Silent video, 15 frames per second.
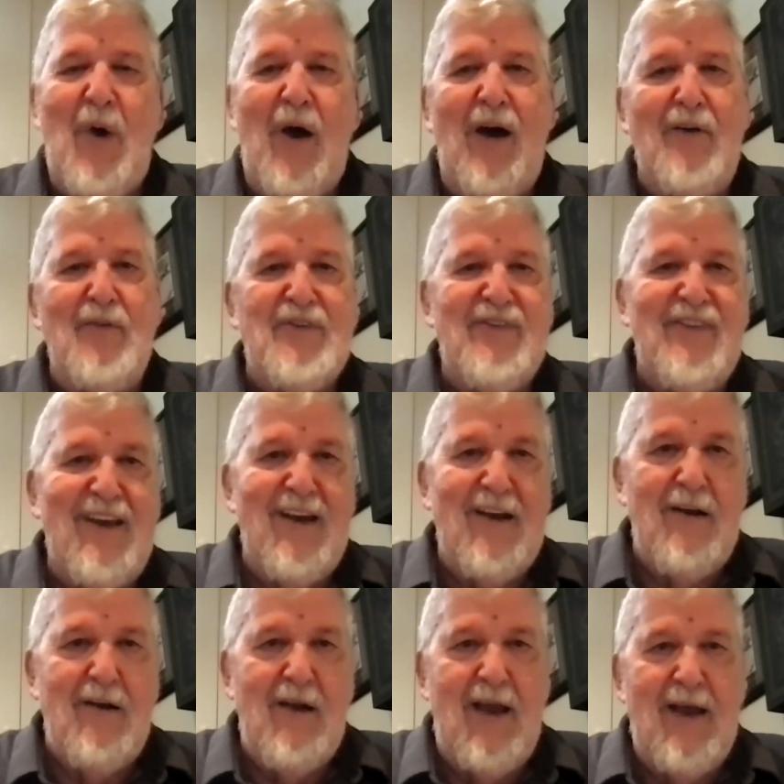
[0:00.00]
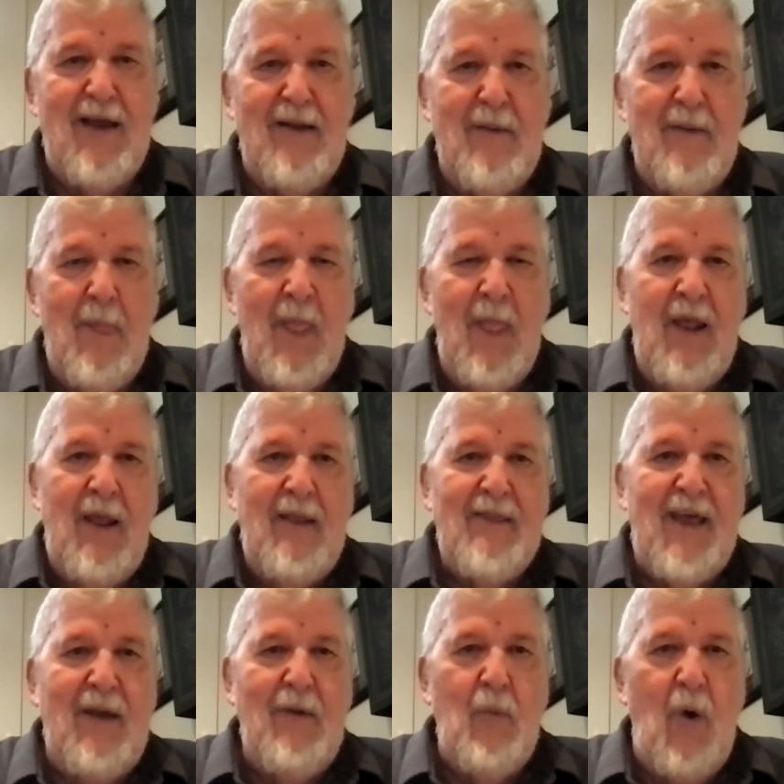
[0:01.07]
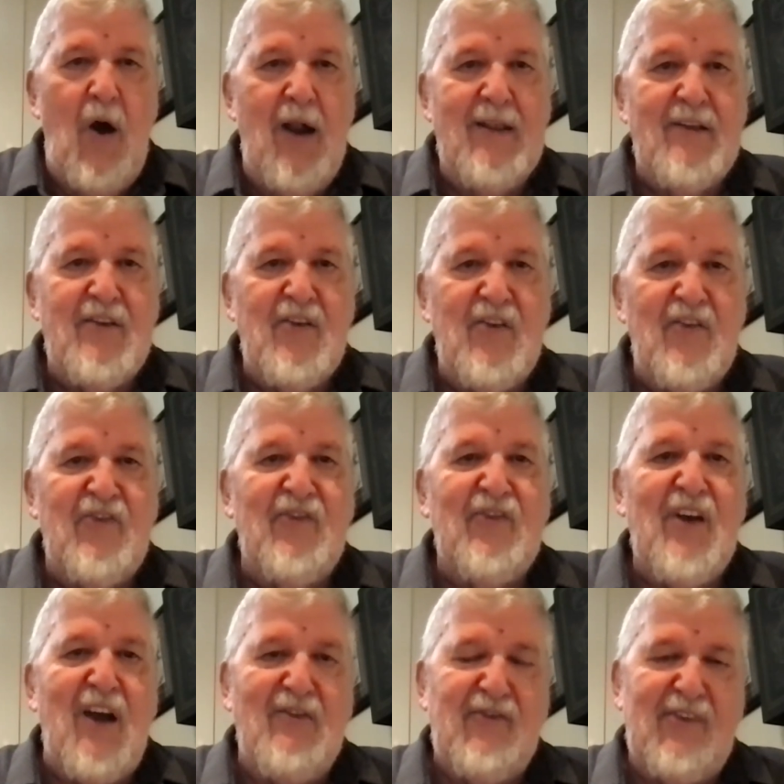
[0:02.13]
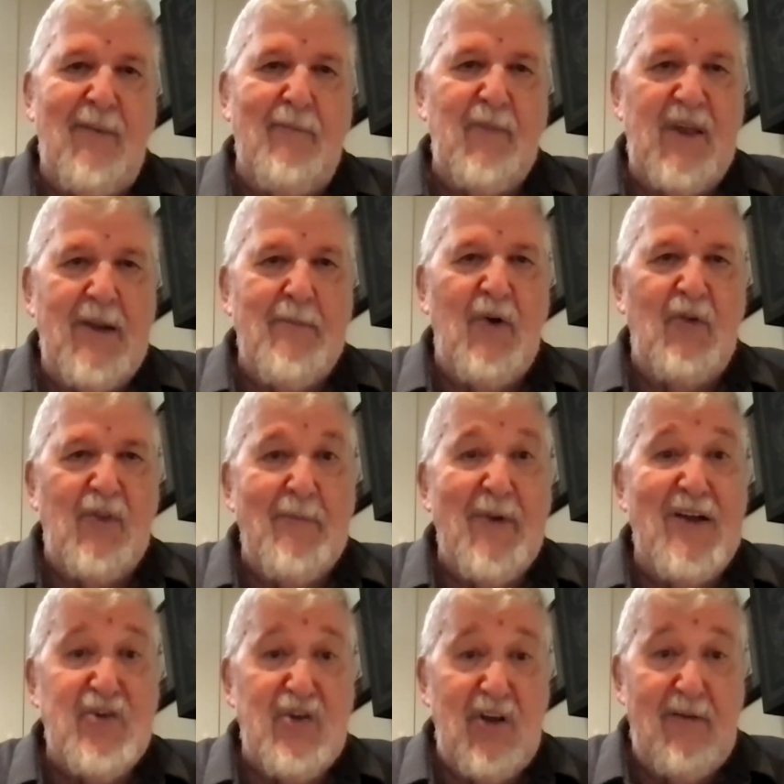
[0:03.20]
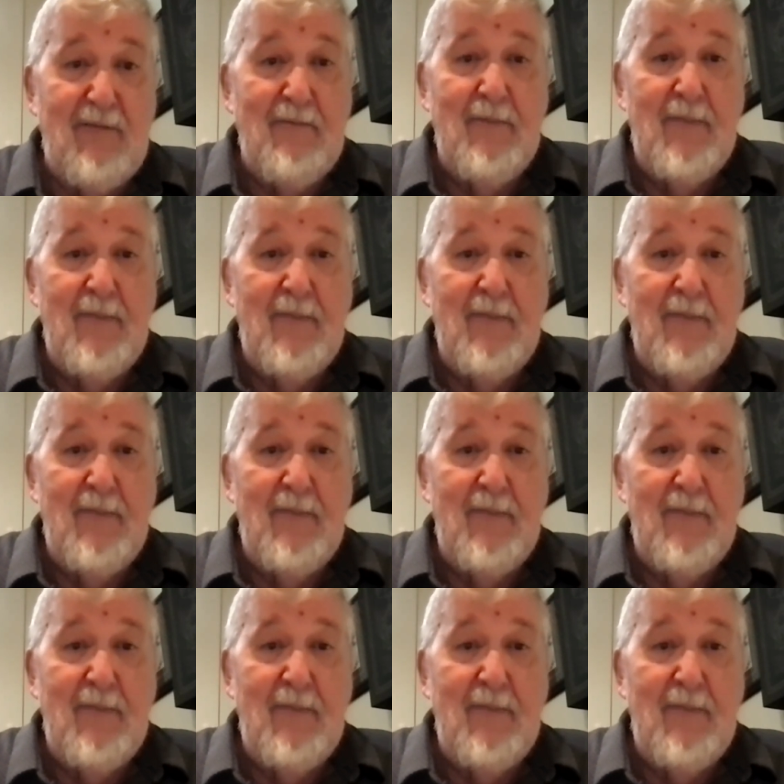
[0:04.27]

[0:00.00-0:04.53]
while I was there, and they wanted to discuss something about the budget.